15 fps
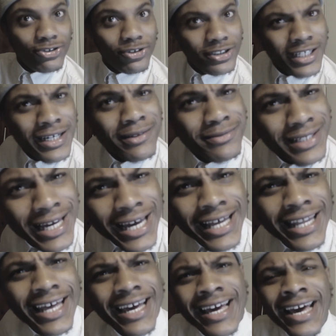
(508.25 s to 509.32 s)
You see what I'm
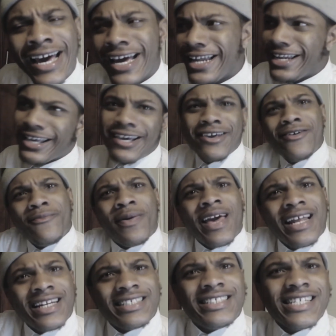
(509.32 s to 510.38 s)
saying? Like, nigga, you
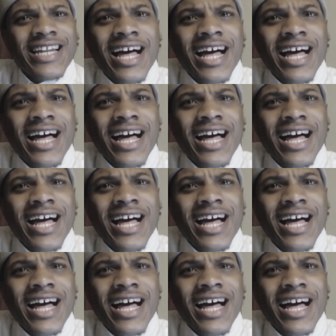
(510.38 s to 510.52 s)
paying the $10.